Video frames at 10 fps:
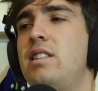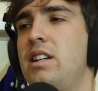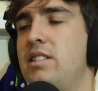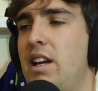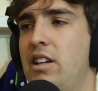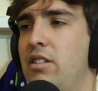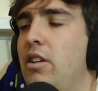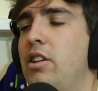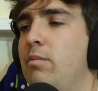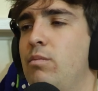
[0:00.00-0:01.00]
are things that
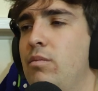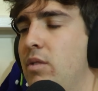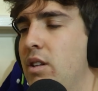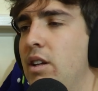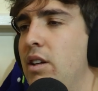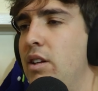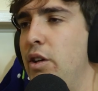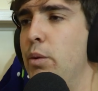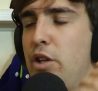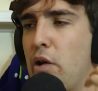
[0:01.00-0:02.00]

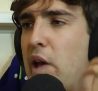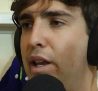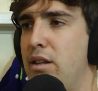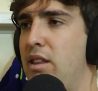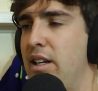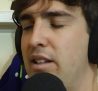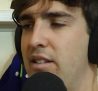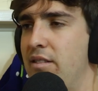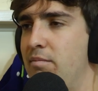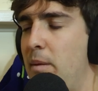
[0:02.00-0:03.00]
you in your head think
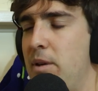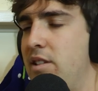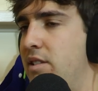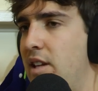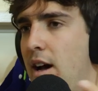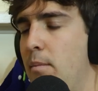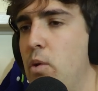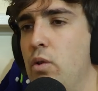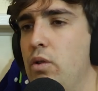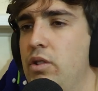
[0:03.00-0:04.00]
maybe it's dumb,
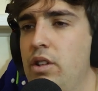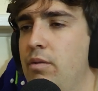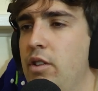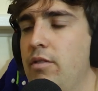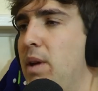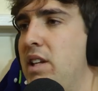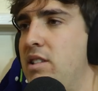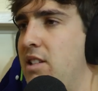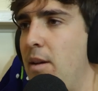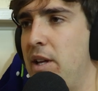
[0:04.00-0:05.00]
or you've
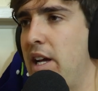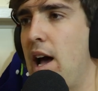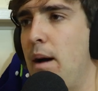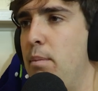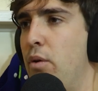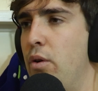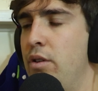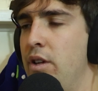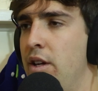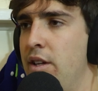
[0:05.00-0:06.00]
messed something up, or
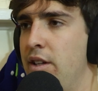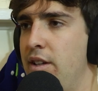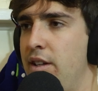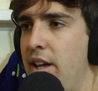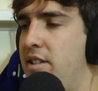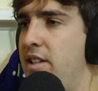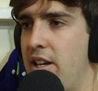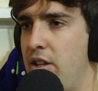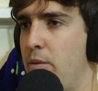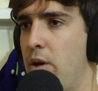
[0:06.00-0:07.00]
it's the
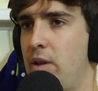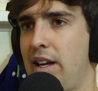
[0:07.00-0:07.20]
end of the world.